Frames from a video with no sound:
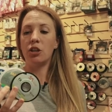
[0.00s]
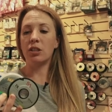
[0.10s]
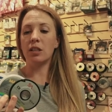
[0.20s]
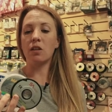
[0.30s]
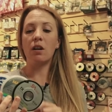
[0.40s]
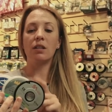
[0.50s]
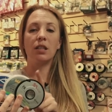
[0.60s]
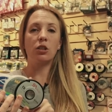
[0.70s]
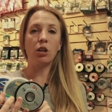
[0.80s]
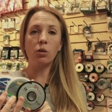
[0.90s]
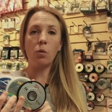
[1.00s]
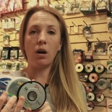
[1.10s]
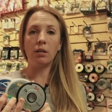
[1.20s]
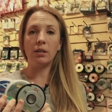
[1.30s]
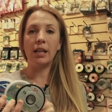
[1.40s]
just as long as it's good
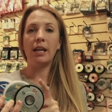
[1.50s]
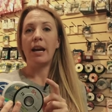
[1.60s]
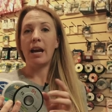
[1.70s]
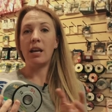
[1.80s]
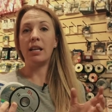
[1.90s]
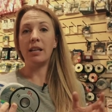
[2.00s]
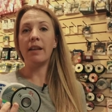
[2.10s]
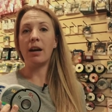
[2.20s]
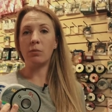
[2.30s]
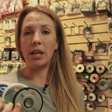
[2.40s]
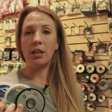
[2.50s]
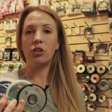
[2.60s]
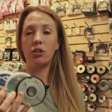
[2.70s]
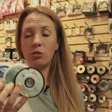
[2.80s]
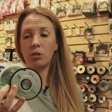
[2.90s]
quality and in that
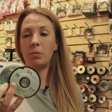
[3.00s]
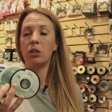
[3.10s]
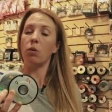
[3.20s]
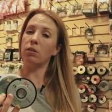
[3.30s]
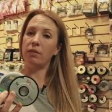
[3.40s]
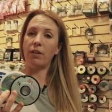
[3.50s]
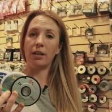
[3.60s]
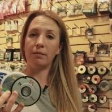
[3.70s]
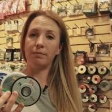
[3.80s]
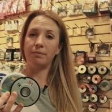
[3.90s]
range, you should be totally fine.